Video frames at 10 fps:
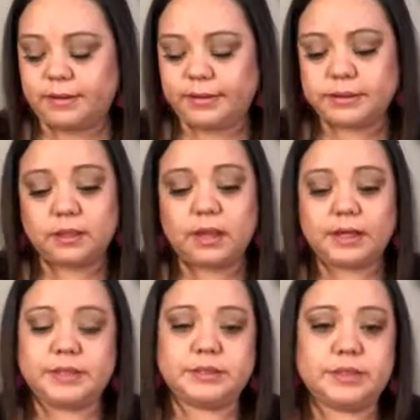a lot
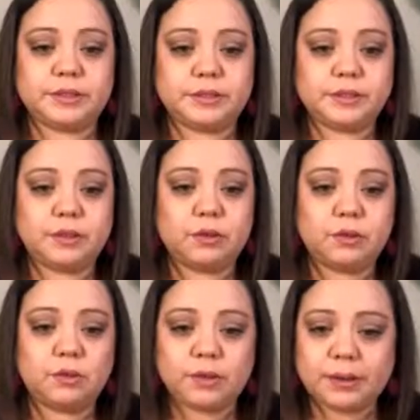easier.
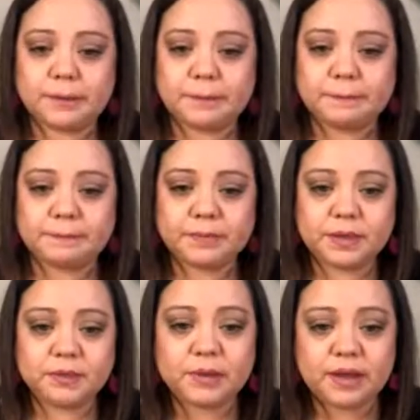So
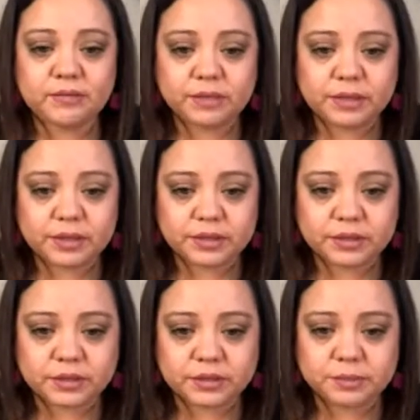you have one and you're
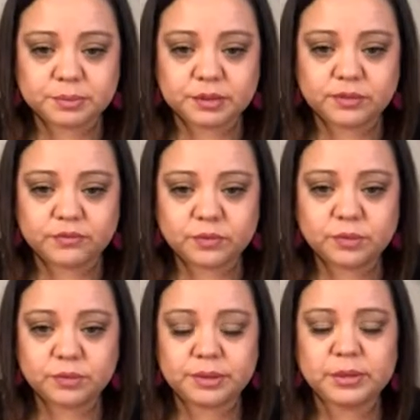not super comfortable
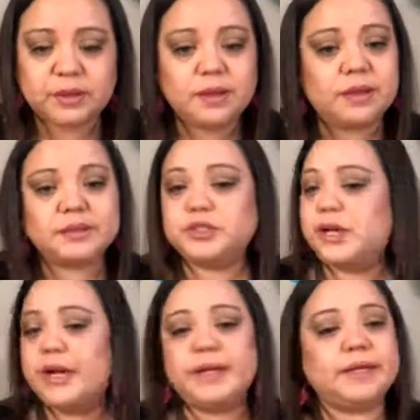with,
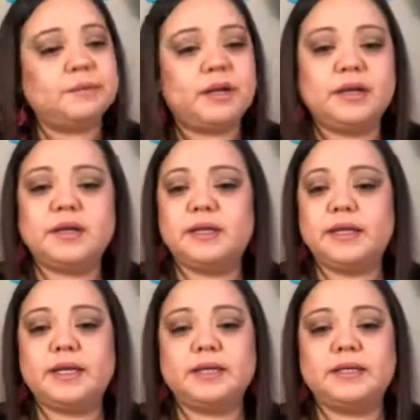try it, Monica. Like
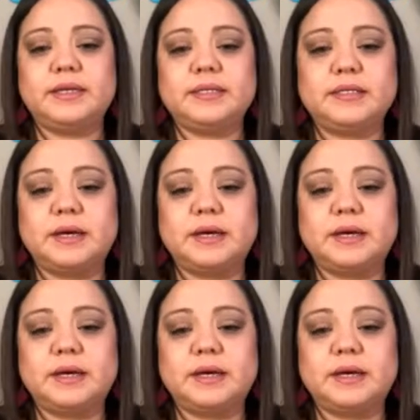it's